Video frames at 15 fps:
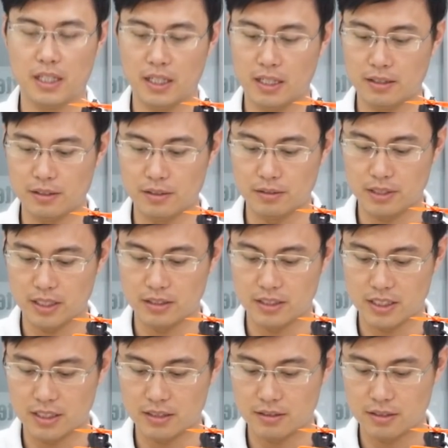and you can
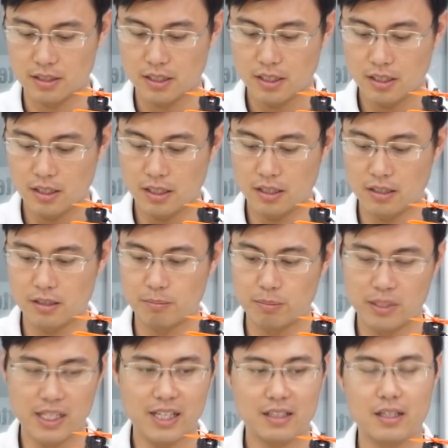just
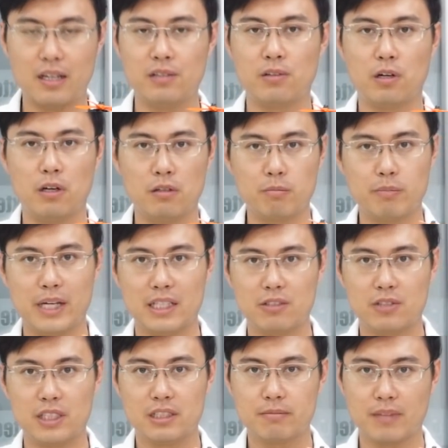plug on your own
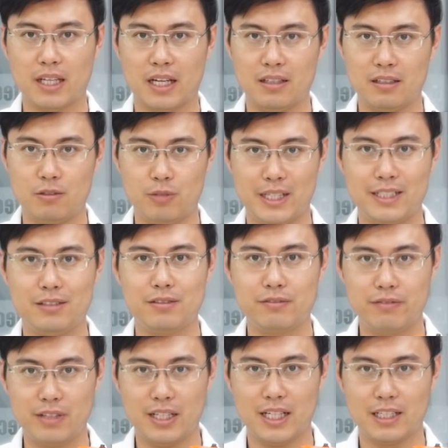battery and ready to
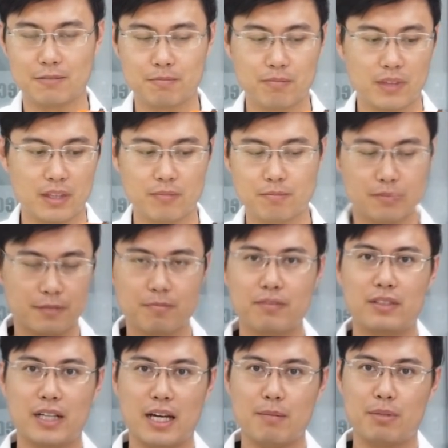fly.
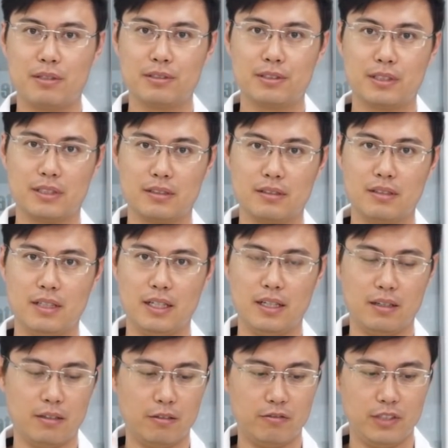After I posting
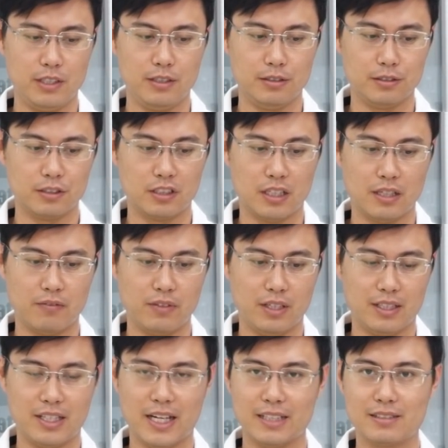the videos of
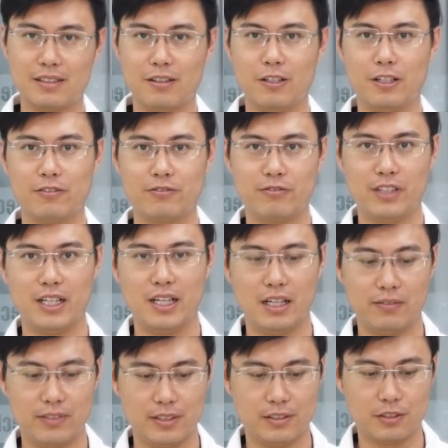the test fly
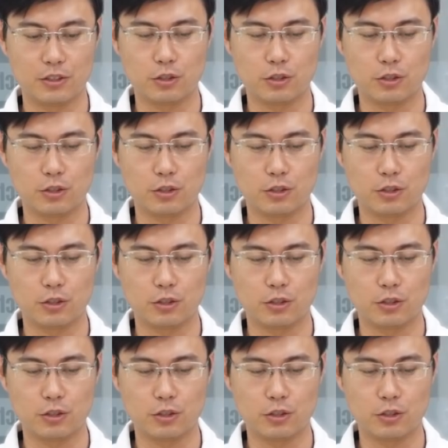of this